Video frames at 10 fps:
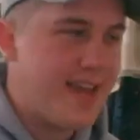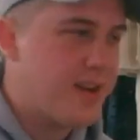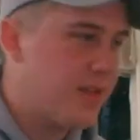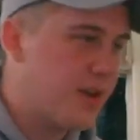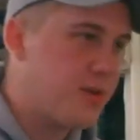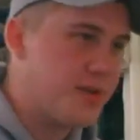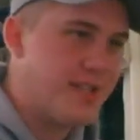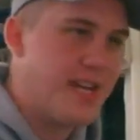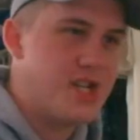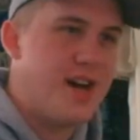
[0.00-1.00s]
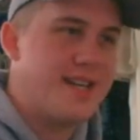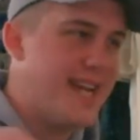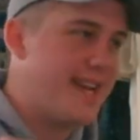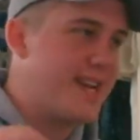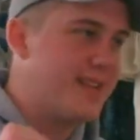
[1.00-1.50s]
analytical / not
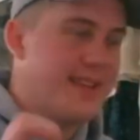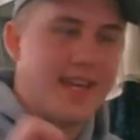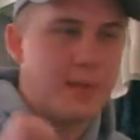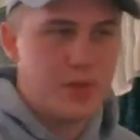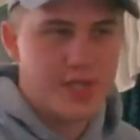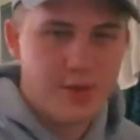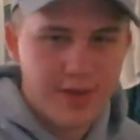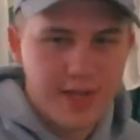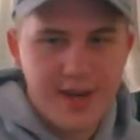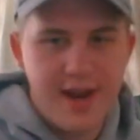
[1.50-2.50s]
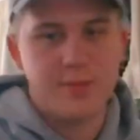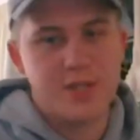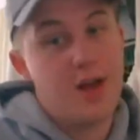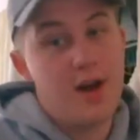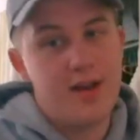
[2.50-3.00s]
technically like music related helps
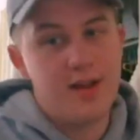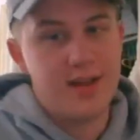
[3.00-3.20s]
a lot.